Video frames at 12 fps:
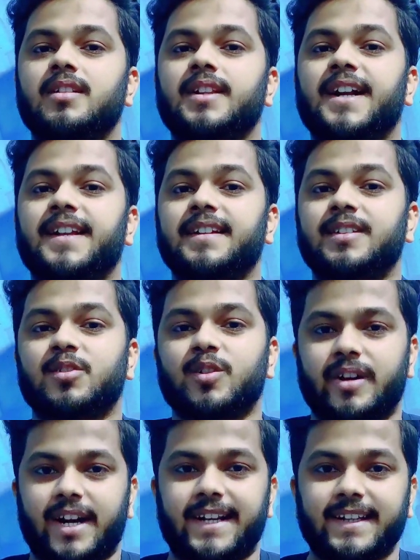that is
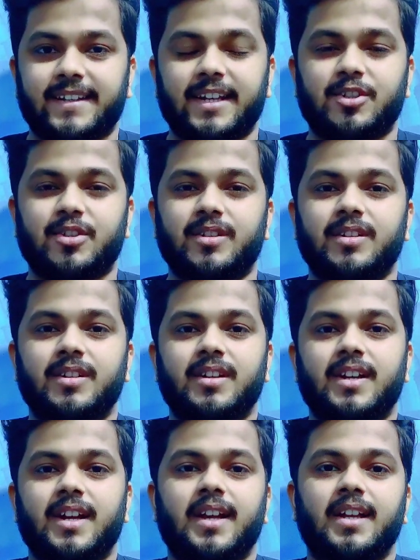your writing section.
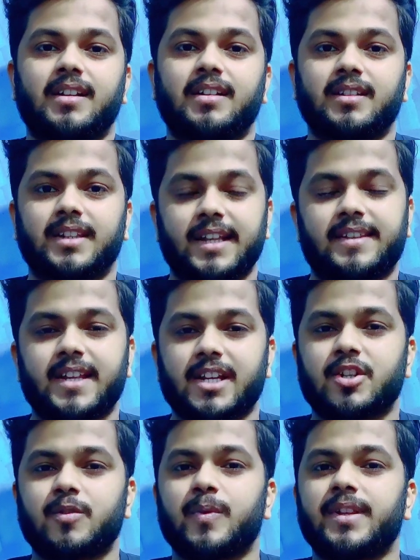In this
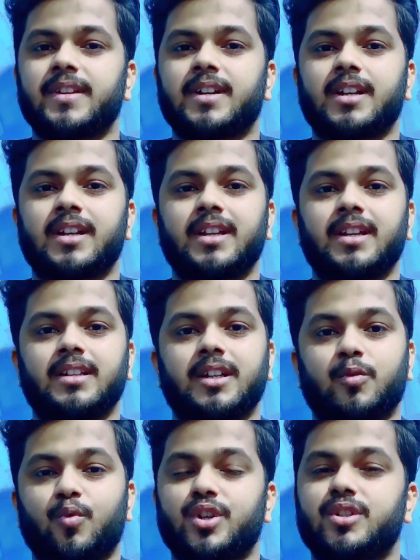section, basically
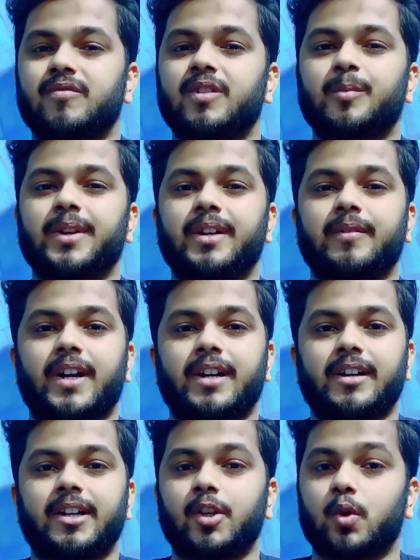the question will be
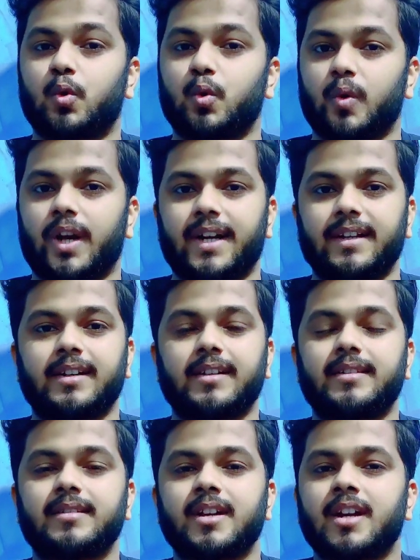divided into 2
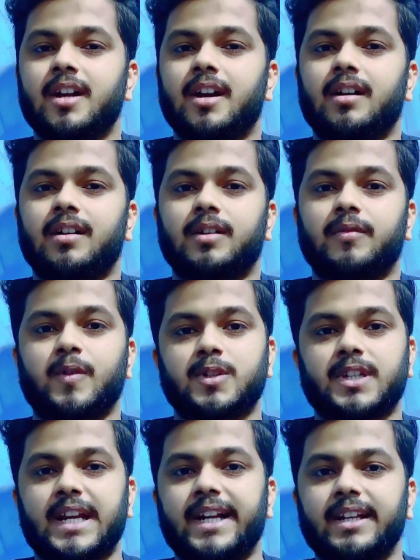categories.
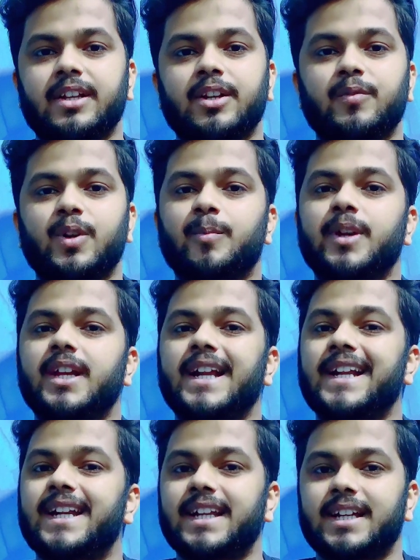First category will be
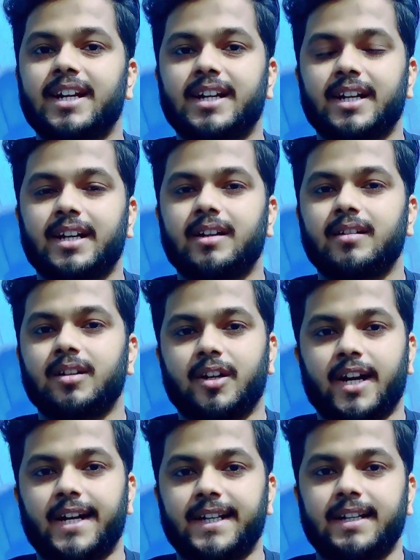integrated
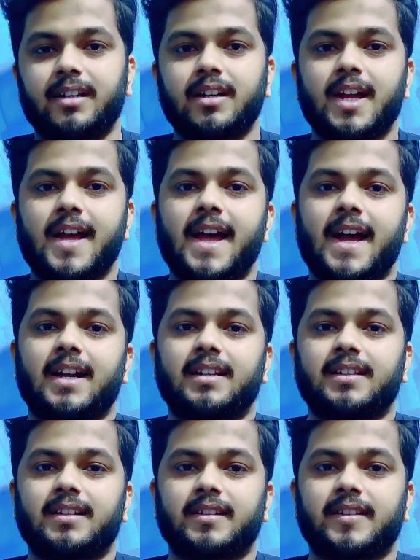writing,
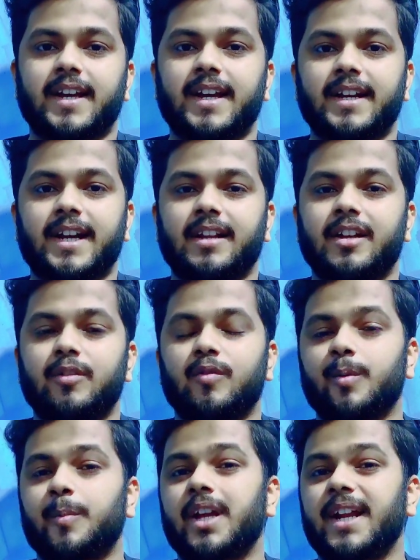and the second category
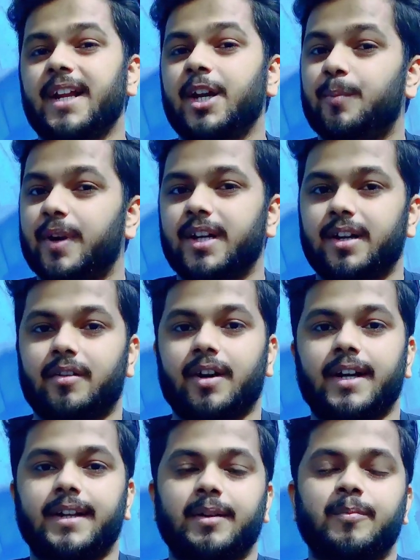will be independent
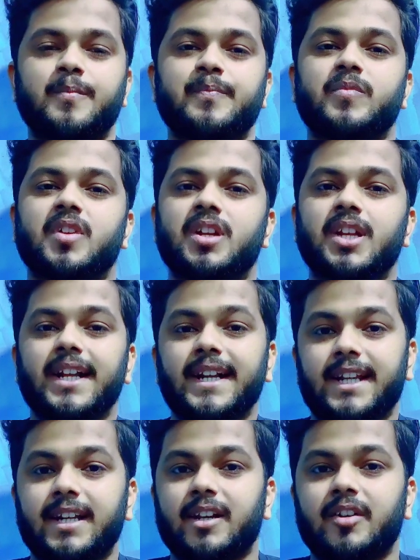writing. In
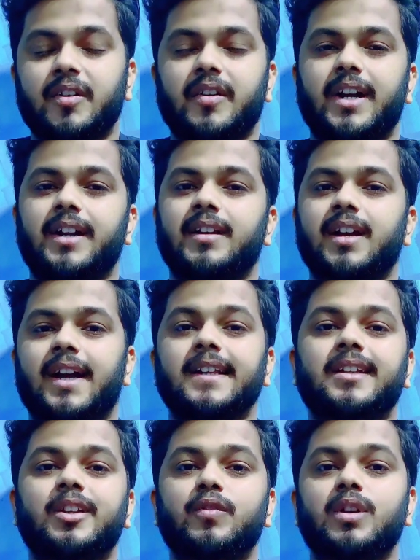integrated writing,
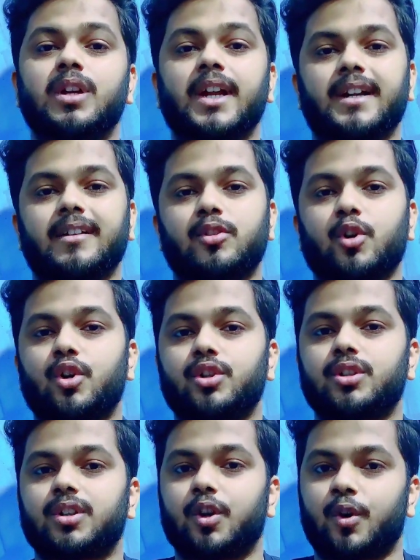either you will get a
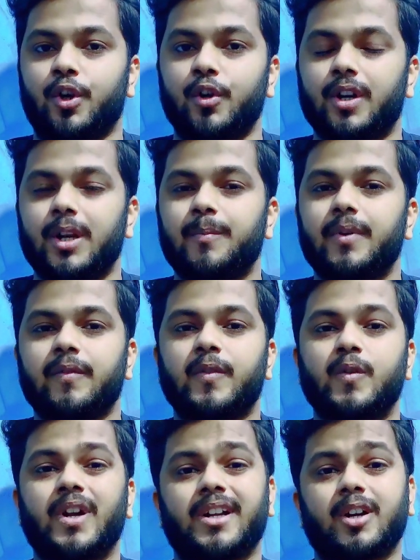short audio clip. If
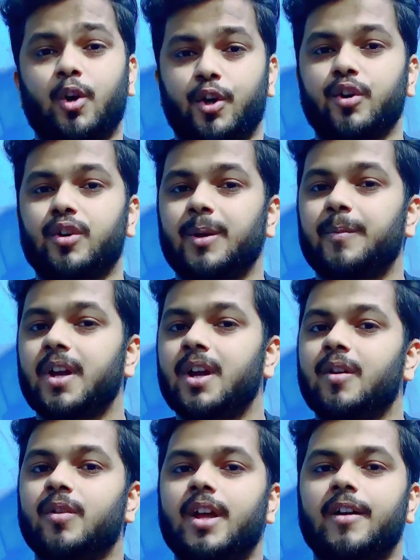you get an audio clip, you
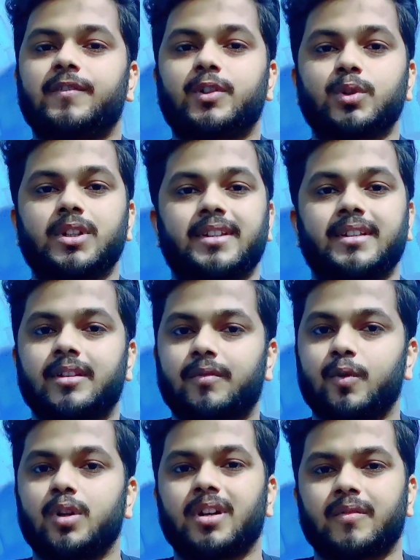will have to listen the
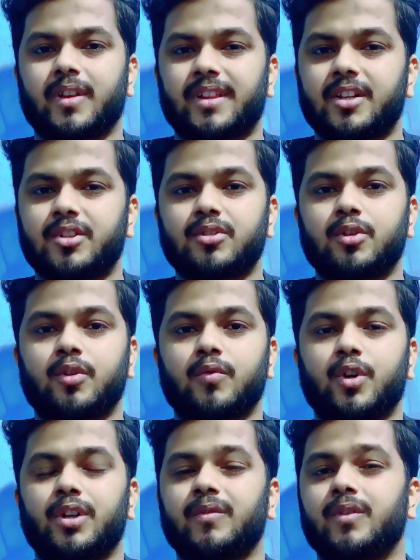full conversation or
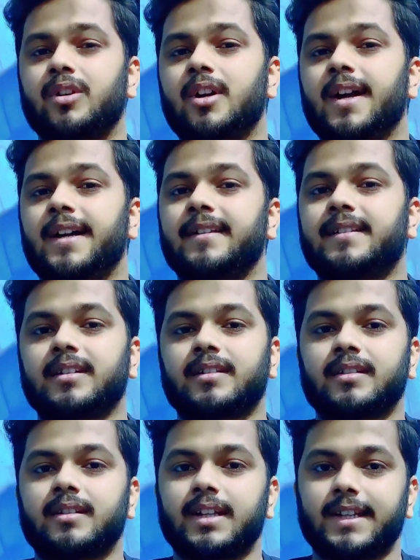whatever
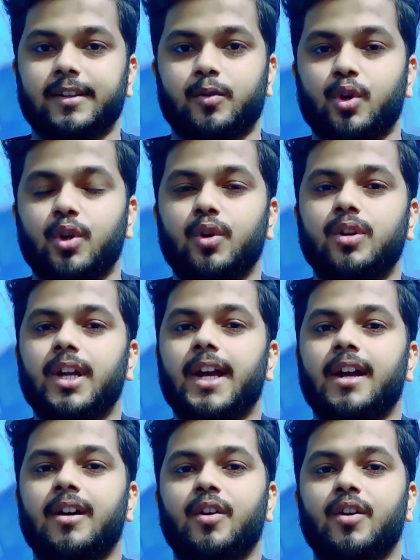discussion is going on,
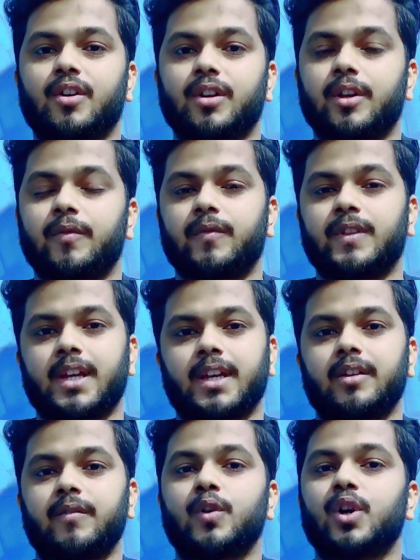or if they
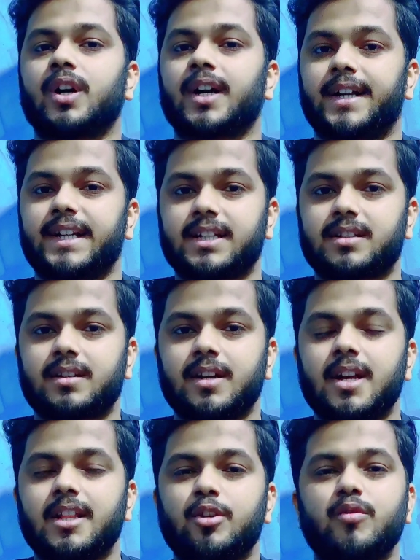give you a context,
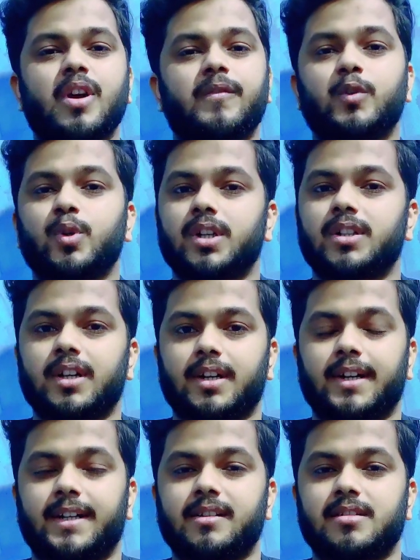then you have to read the
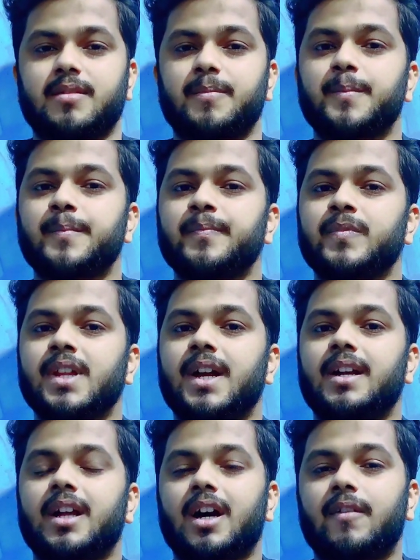context.
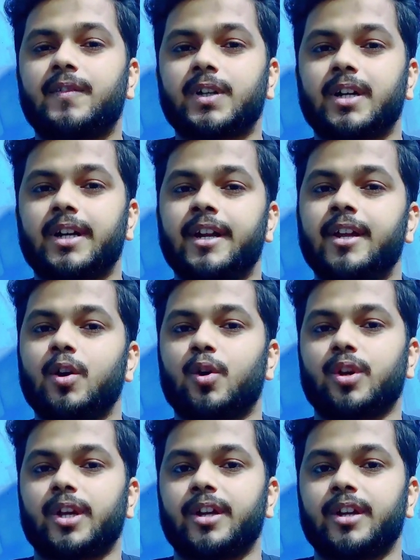And after reading
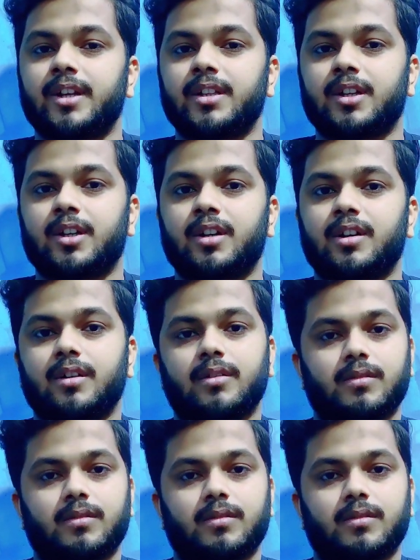or hearing the